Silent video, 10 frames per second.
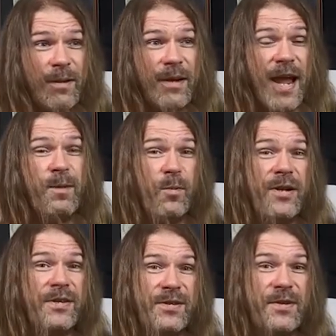Like I had
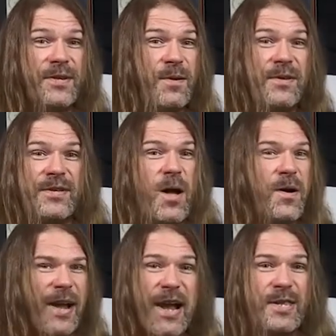one student who was
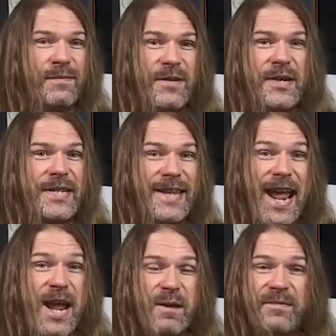all kinds of fun,
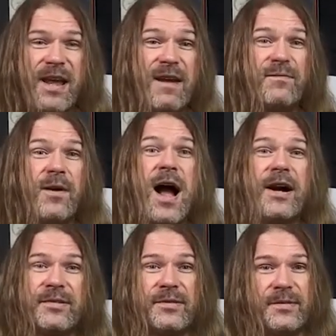Dave
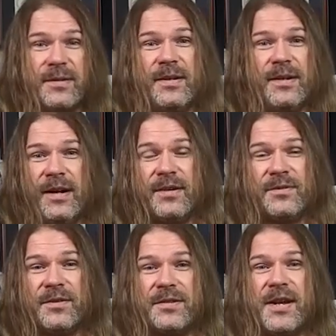rocks. I
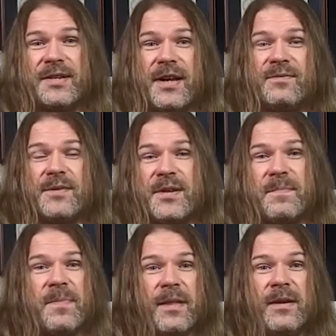still stay in touch with
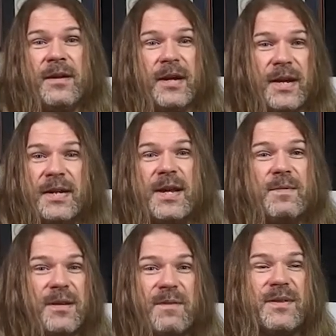him. And he
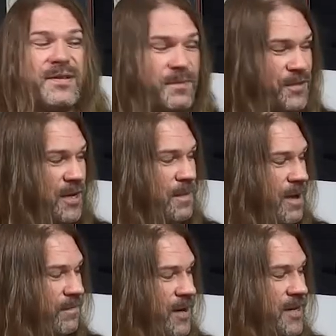would give me some shit
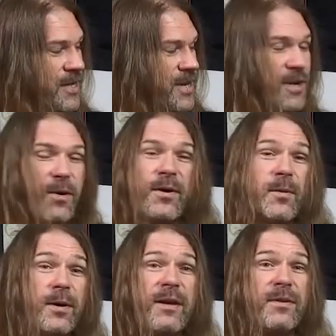about fretting a D chord or
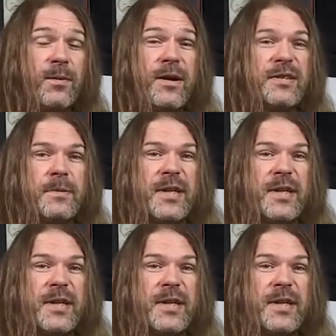whatever it was. And